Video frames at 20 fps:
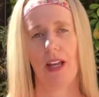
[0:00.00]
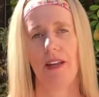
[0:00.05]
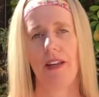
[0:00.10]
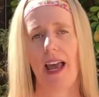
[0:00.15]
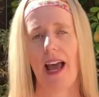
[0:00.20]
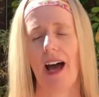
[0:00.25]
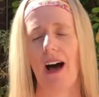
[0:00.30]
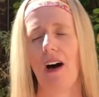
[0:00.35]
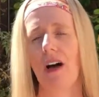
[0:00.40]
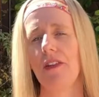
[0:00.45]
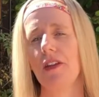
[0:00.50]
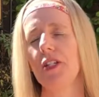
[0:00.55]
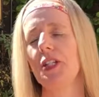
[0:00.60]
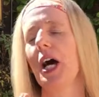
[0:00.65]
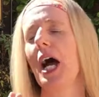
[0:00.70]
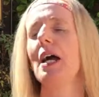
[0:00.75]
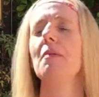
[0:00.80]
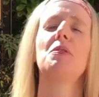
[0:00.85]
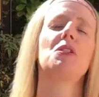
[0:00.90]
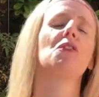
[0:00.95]
Now, the
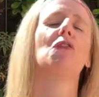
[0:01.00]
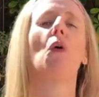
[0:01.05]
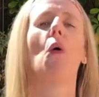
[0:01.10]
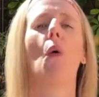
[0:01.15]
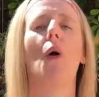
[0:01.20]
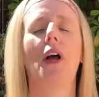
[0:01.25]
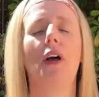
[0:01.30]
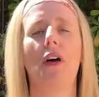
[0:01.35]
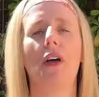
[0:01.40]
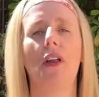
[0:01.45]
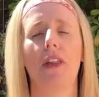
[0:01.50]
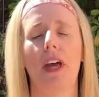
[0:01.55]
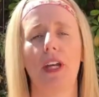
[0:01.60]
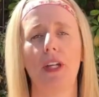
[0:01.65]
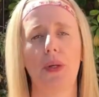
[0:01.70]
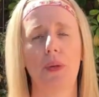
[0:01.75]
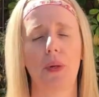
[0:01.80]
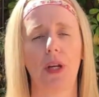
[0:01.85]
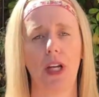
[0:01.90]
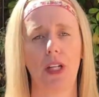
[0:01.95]
types of oil
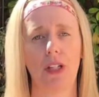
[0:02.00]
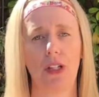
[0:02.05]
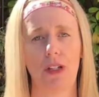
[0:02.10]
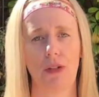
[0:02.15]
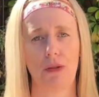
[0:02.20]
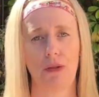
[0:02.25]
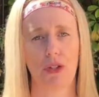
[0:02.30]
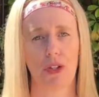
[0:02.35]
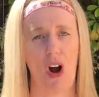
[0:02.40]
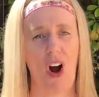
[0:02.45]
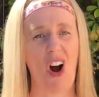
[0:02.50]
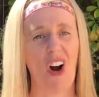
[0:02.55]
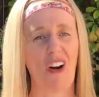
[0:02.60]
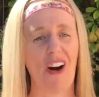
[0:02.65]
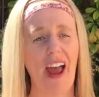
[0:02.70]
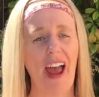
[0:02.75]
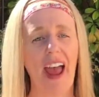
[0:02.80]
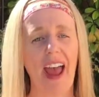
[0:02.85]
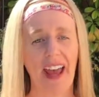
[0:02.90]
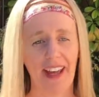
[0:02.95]
that you can use
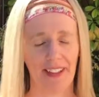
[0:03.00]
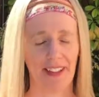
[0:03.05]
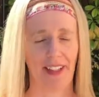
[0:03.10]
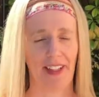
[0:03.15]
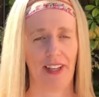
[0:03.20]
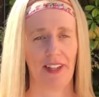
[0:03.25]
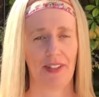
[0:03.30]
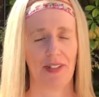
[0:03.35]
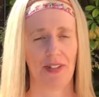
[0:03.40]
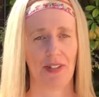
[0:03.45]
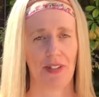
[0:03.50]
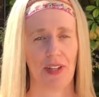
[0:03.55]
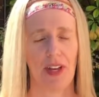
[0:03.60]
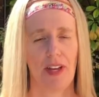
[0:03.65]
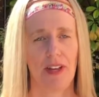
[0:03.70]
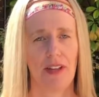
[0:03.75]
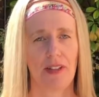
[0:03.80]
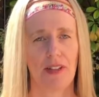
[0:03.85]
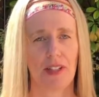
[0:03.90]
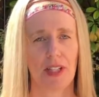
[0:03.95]
are endless.
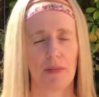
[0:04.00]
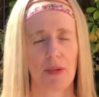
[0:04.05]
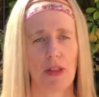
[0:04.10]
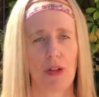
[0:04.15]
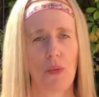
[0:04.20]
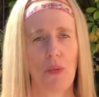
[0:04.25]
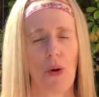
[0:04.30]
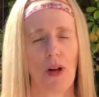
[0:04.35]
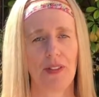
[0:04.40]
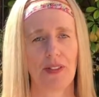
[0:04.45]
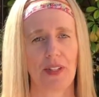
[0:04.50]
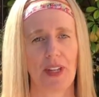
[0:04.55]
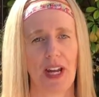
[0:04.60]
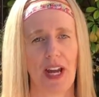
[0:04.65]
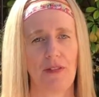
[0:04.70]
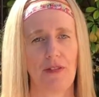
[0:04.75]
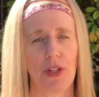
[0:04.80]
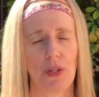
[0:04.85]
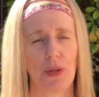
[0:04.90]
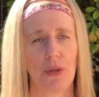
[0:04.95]
Some of the ones that
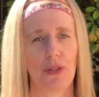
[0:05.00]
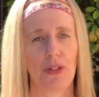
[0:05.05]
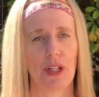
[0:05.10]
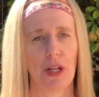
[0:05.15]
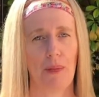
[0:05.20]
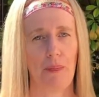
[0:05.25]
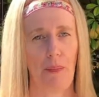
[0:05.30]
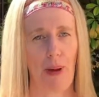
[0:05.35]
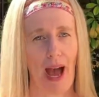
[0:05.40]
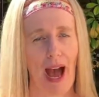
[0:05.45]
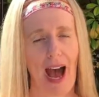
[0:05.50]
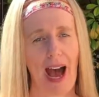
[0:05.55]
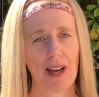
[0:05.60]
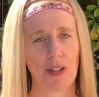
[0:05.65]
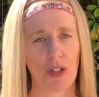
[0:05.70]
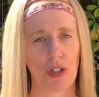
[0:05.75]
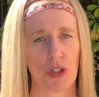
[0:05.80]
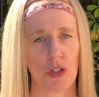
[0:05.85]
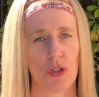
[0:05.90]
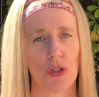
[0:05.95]
I've used in
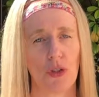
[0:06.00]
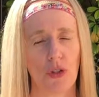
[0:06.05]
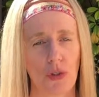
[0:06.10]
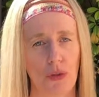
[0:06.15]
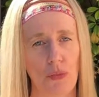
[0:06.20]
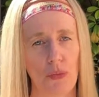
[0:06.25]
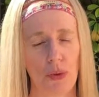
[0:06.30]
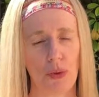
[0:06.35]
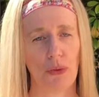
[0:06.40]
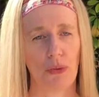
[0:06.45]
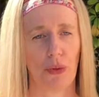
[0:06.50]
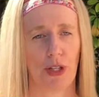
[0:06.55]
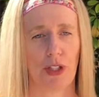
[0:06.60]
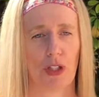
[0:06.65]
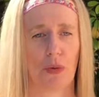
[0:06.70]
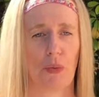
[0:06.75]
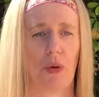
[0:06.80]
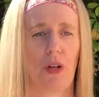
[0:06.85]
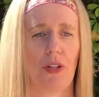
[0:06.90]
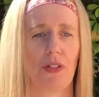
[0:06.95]
past new moon
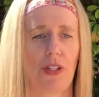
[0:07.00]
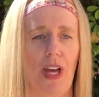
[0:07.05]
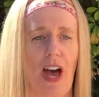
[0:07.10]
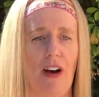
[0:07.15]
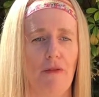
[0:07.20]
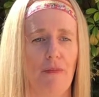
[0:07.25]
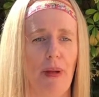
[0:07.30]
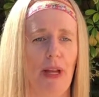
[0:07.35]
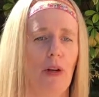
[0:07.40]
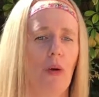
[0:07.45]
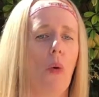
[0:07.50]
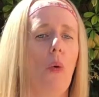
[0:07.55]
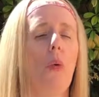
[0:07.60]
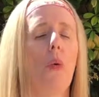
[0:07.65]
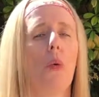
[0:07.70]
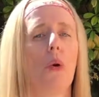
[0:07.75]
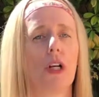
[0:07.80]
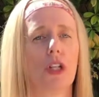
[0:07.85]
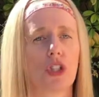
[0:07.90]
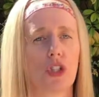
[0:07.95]
rituals have been
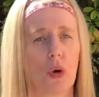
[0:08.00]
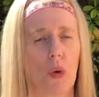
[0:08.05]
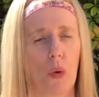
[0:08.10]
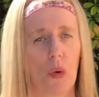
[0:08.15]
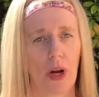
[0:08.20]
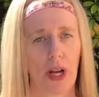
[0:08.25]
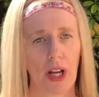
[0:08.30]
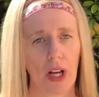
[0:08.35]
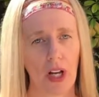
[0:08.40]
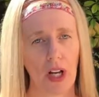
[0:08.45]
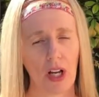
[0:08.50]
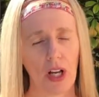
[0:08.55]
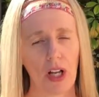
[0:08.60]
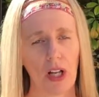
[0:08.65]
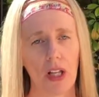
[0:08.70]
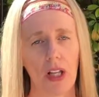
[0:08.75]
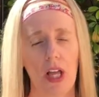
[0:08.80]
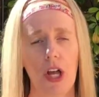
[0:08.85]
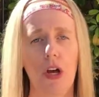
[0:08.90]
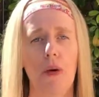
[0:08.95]
orange
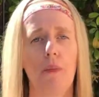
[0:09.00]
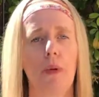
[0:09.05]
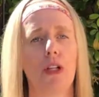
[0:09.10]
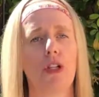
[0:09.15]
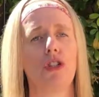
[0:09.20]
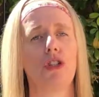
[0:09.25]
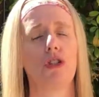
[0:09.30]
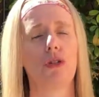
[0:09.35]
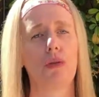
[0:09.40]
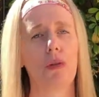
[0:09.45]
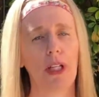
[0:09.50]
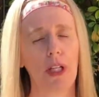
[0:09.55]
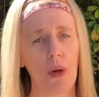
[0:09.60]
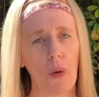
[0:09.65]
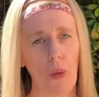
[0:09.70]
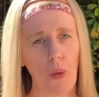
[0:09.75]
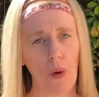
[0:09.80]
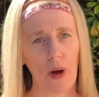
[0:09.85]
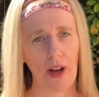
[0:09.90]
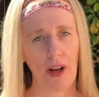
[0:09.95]
oil, patchouli
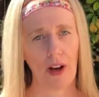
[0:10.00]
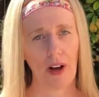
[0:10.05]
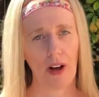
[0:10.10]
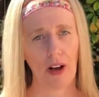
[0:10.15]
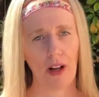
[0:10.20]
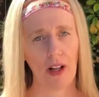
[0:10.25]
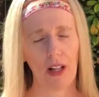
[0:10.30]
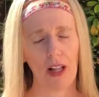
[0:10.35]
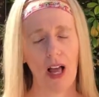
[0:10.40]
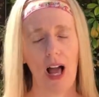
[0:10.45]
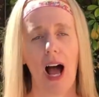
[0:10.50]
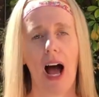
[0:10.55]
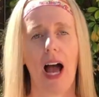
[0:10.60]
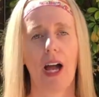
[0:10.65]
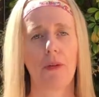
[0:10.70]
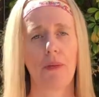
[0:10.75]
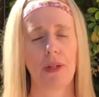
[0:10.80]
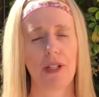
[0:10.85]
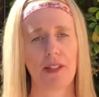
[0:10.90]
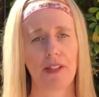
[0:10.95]
oil.
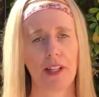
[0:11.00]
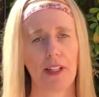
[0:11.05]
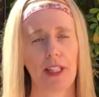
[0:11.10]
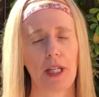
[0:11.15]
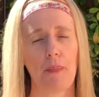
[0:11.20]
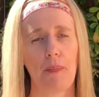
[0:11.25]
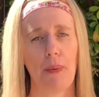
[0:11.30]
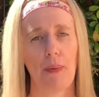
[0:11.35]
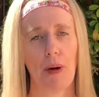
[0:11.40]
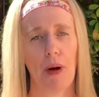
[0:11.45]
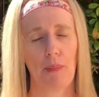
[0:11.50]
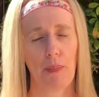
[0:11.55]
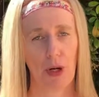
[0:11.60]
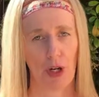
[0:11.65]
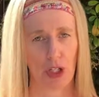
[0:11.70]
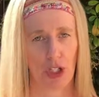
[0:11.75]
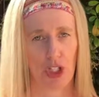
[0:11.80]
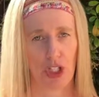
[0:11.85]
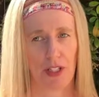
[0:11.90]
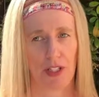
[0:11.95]
I recently
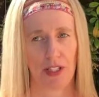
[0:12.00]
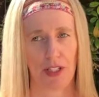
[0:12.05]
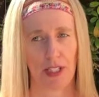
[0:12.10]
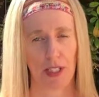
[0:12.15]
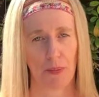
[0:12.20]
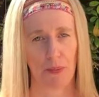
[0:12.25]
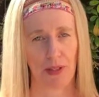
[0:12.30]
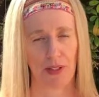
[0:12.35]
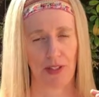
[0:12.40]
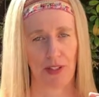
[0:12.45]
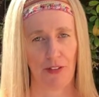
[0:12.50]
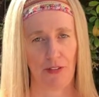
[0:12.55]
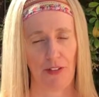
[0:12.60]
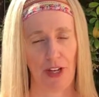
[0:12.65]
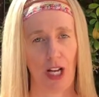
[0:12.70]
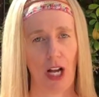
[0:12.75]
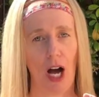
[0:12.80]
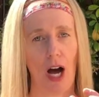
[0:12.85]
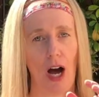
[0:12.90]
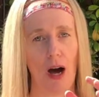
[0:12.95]
purchased a
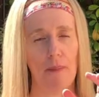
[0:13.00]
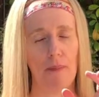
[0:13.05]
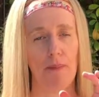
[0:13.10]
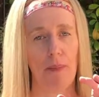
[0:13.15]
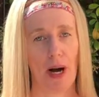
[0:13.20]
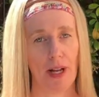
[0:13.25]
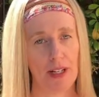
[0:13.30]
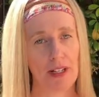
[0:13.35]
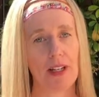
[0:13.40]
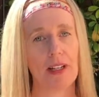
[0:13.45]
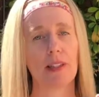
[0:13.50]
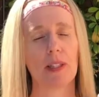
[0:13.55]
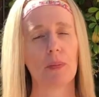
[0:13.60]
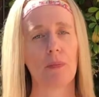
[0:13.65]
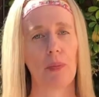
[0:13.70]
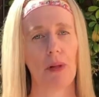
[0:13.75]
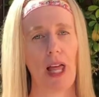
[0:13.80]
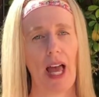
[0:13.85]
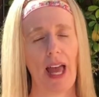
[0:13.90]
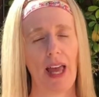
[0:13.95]
specific
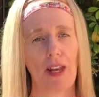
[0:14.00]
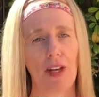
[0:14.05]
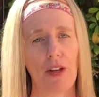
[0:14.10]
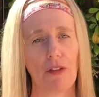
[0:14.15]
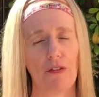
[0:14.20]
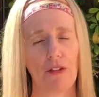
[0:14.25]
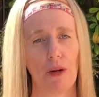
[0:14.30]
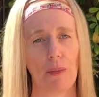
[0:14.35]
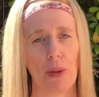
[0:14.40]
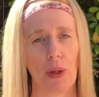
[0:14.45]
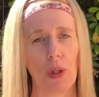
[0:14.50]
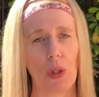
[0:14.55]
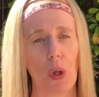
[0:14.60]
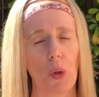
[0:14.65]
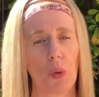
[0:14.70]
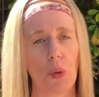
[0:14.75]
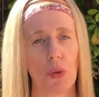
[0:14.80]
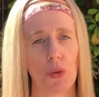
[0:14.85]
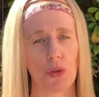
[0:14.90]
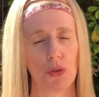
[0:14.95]
abundance blend from a
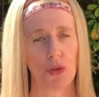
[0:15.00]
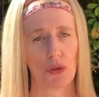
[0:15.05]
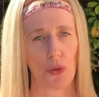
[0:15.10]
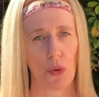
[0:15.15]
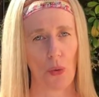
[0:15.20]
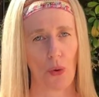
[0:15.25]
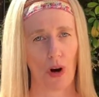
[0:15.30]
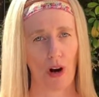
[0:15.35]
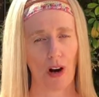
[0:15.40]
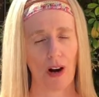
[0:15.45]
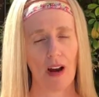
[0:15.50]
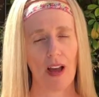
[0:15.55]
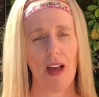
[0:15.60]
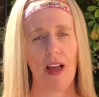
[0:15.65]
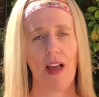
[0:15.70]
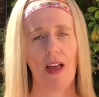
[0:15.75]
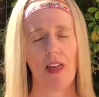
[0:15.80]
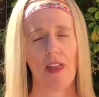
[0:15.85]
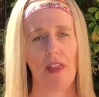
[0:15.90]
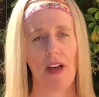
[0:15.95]
local store
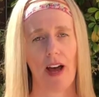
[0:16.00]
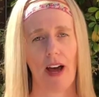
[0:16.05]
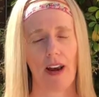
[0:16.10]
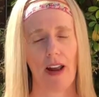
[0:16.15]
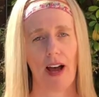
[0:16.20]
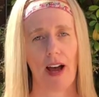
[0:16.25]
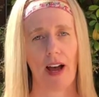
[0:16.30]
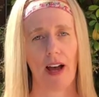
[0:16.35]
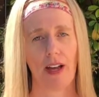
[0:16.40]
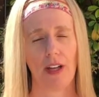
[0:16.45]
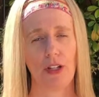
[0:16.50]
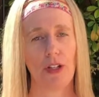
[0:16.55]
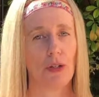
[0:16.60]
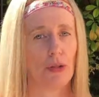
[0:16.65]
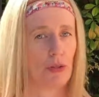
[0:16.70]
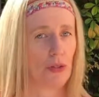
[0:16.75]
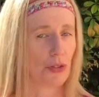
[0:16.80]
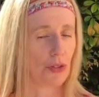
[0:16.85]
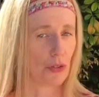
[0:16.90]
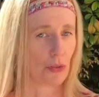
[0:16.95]
that I
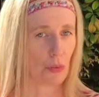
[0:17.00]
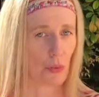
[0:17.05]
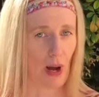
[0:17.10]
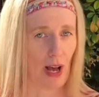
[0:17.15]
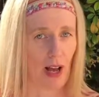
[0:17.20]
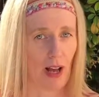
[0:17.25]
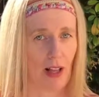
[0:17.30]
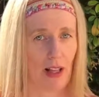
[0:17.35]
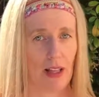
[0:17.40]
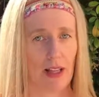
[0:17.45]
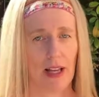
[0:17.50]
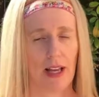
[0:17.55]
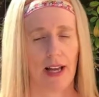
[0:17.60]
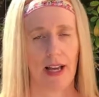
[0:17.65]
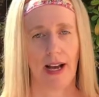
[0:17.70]
use as well.